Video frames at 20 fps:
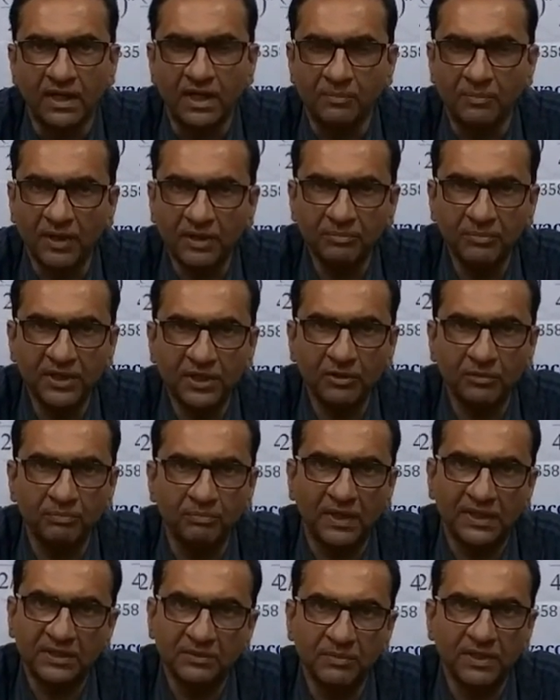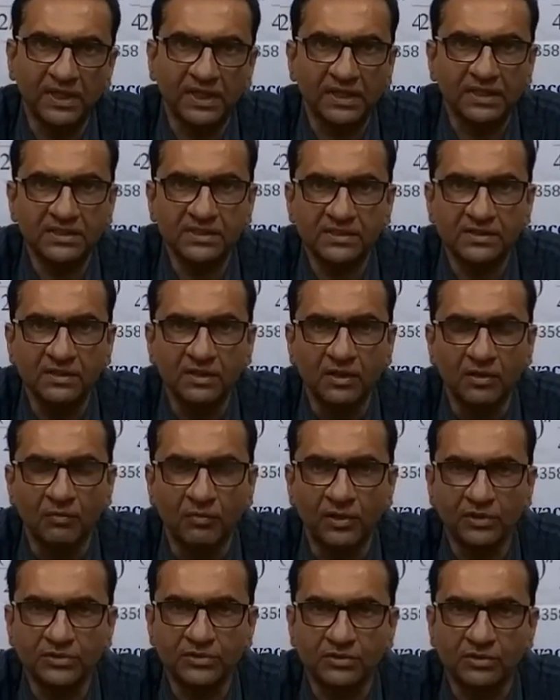Department of Mathematics
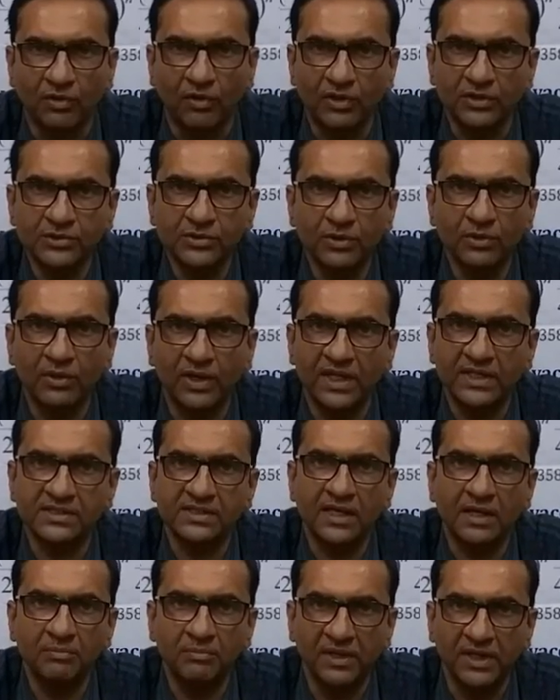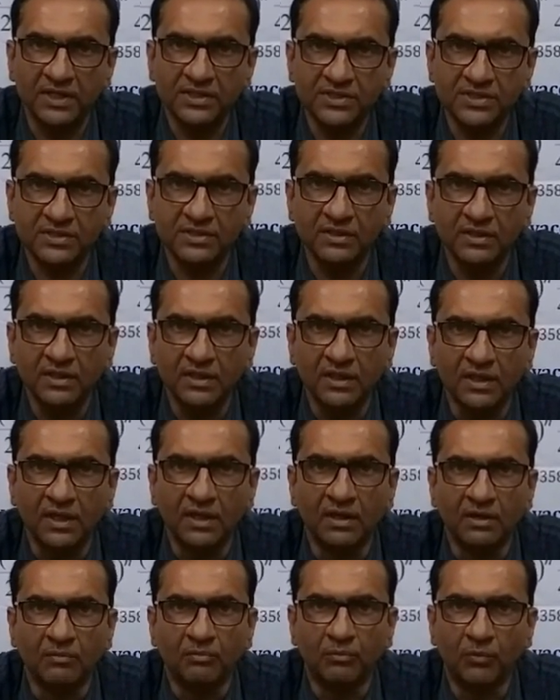was also established
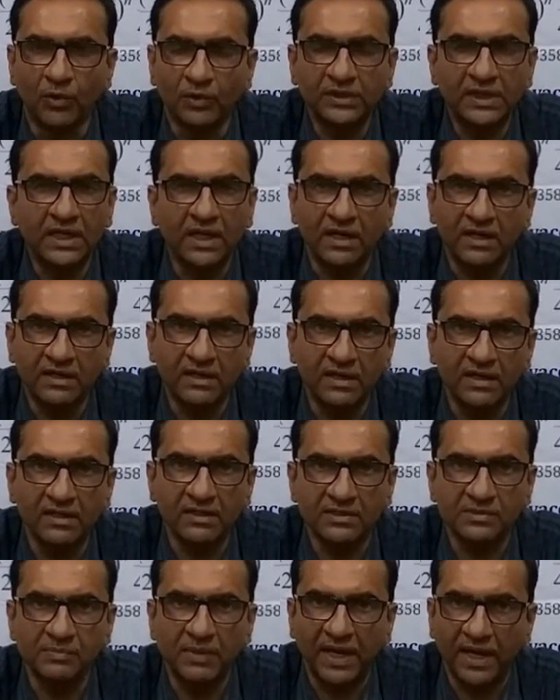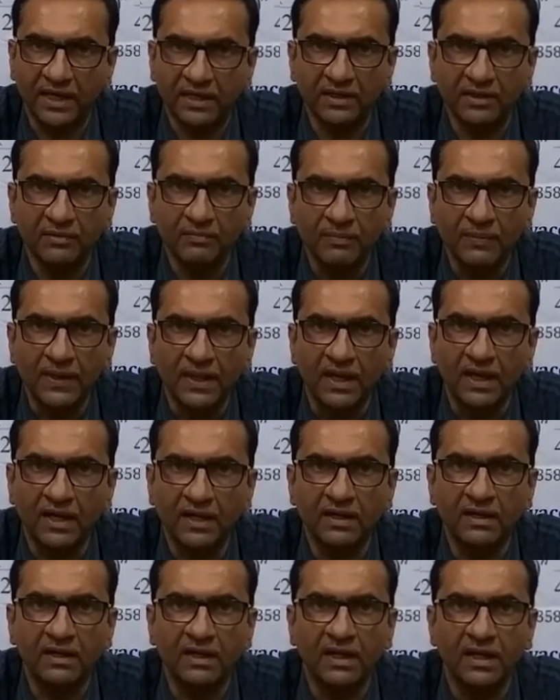more than 100 years back
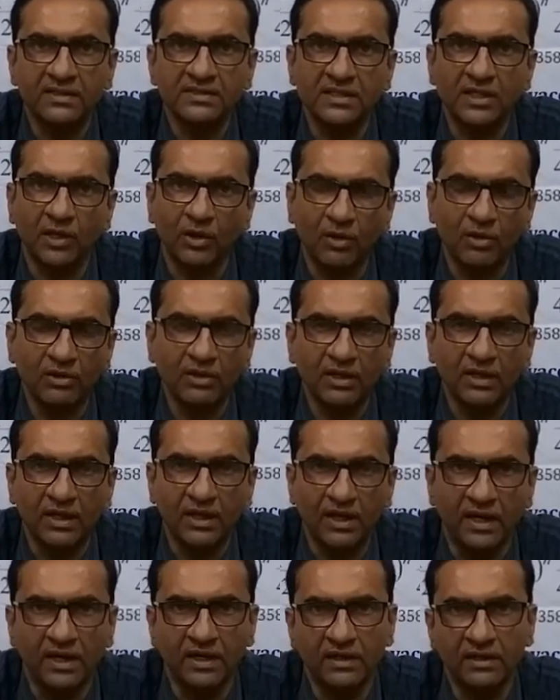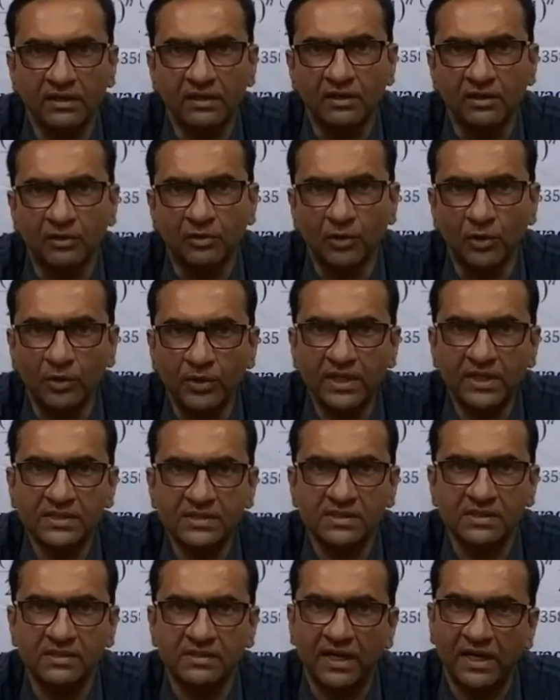and has a long and
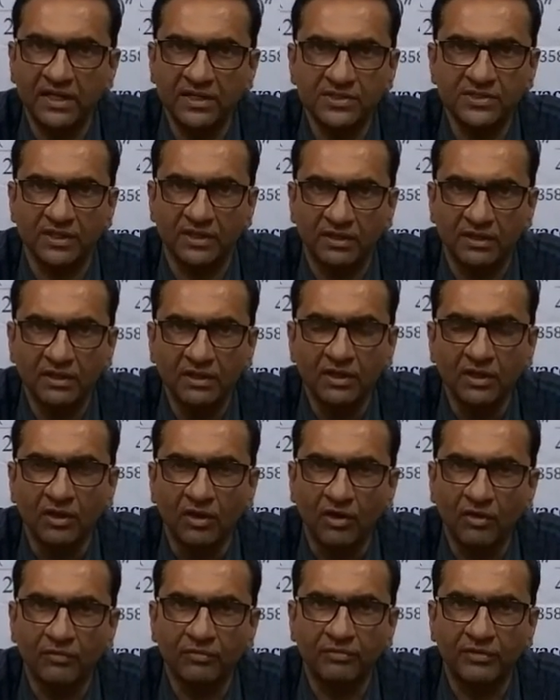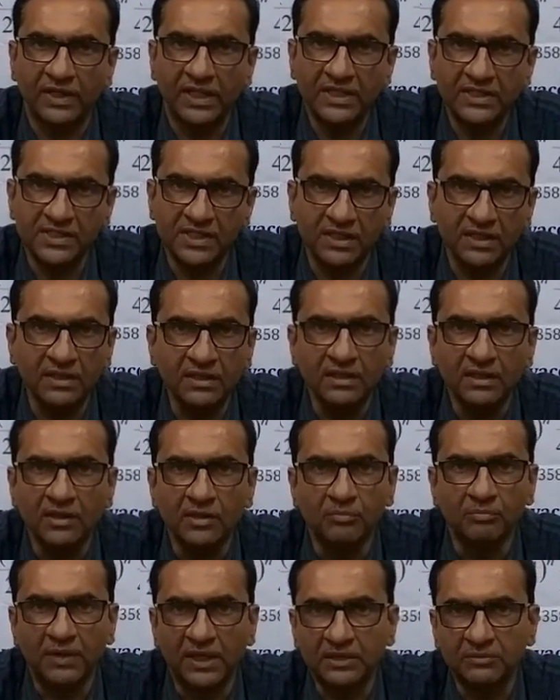glorious tradition of teaching
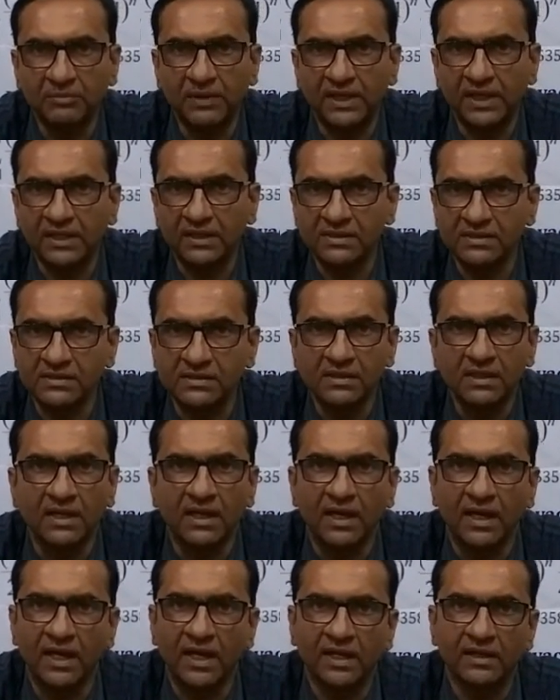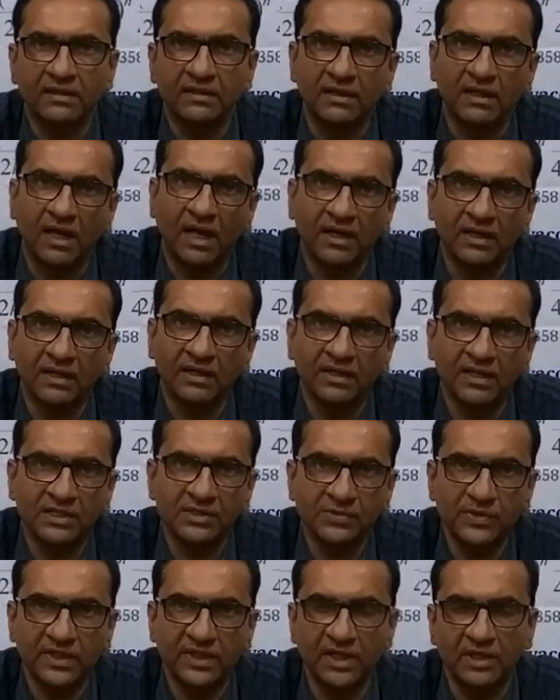mathematics at
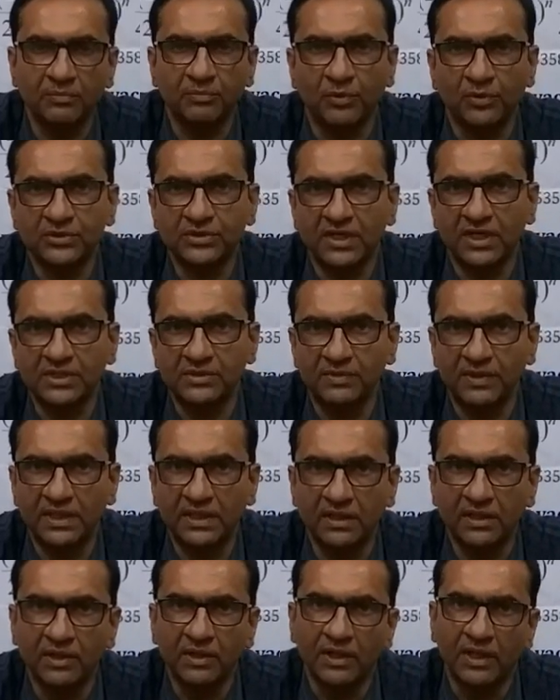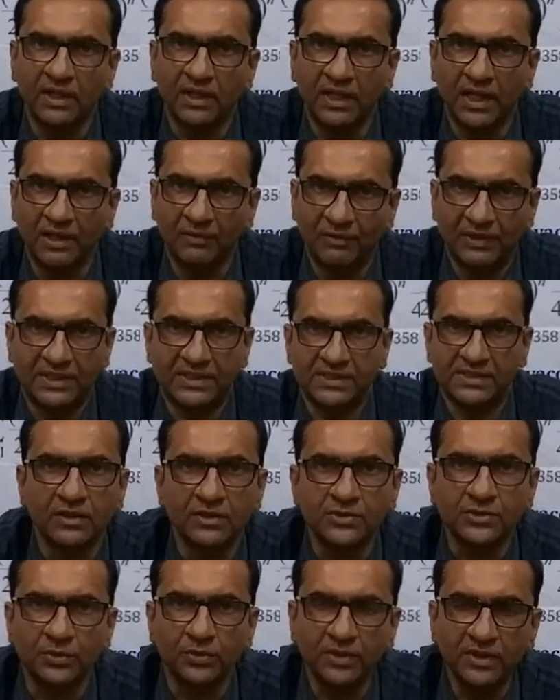undergraduate and postgraduate levels.
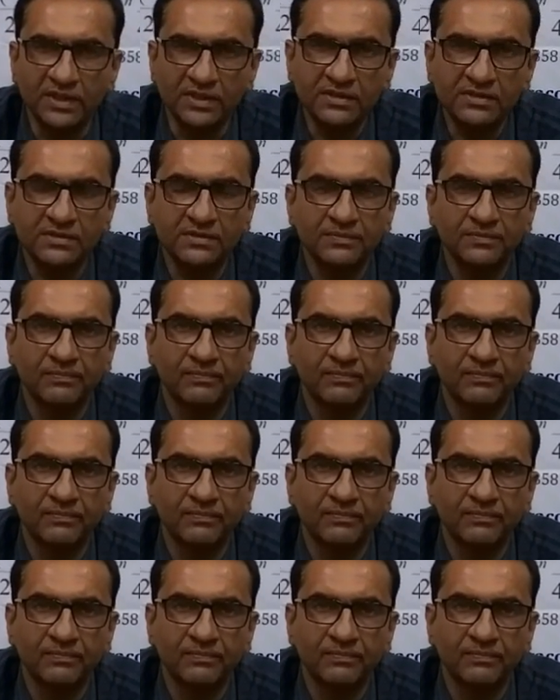Students,